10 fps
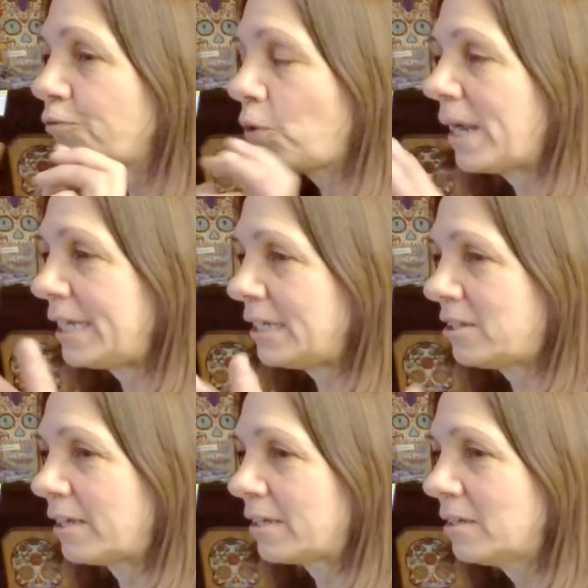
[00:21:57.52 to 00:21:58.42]
for
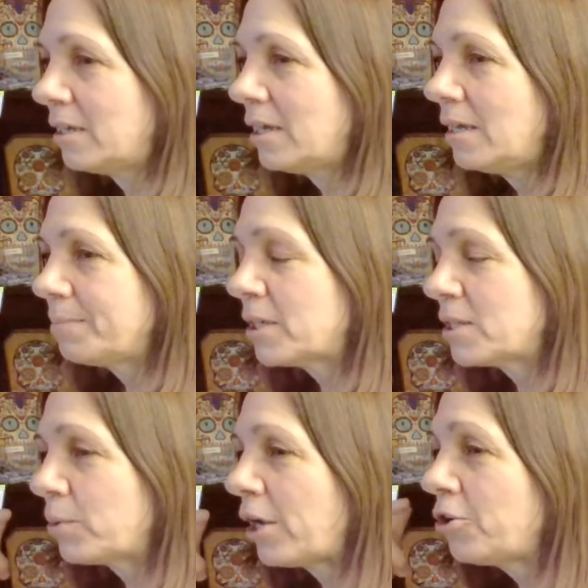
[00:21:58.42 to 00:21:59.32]
anything
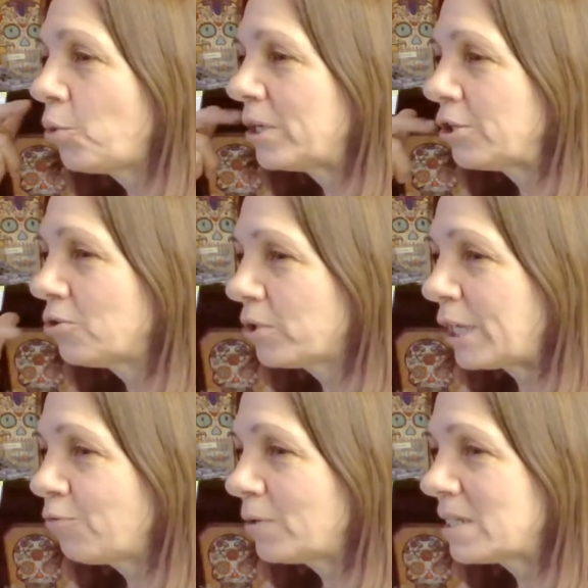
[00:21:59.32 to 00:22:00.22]
because we all know when you're
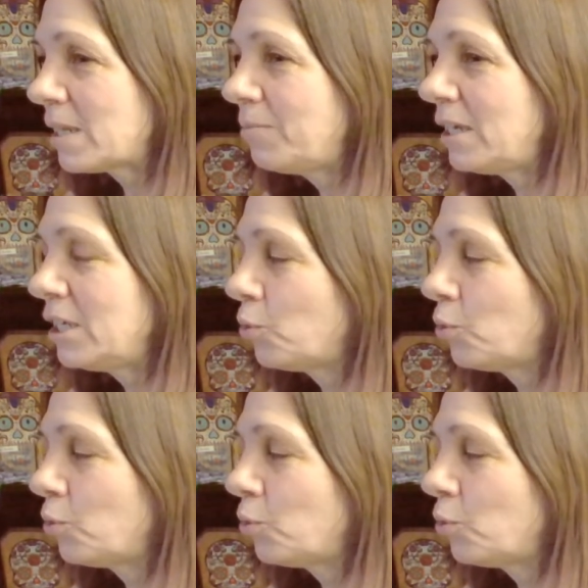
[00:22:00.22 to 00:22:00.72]
looking for something,